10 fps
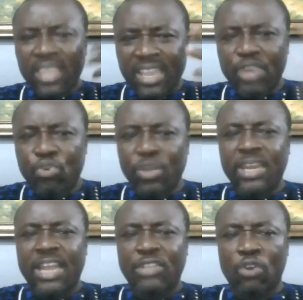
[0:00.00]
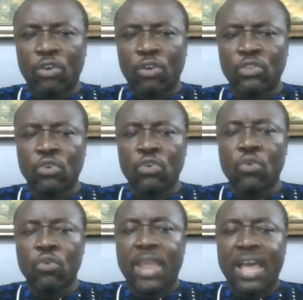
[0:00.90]
in doing that also,
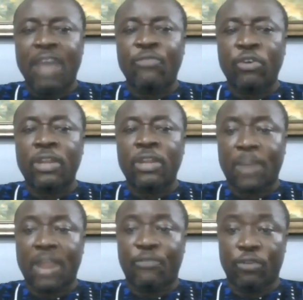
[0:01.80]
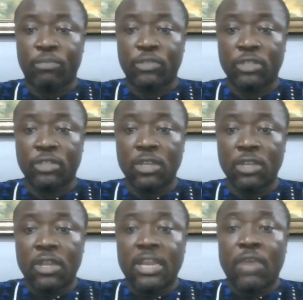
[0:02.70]
we have other platforms
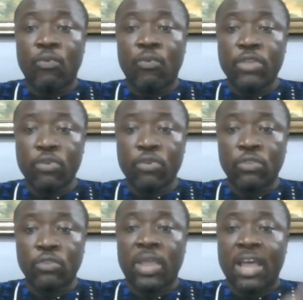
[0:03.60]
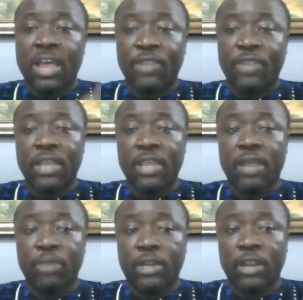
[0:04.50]
that we use. We have the
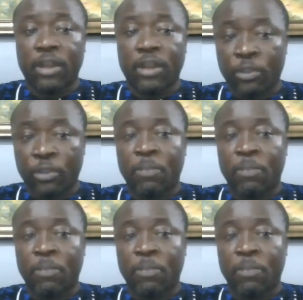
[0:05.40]
um, the reporting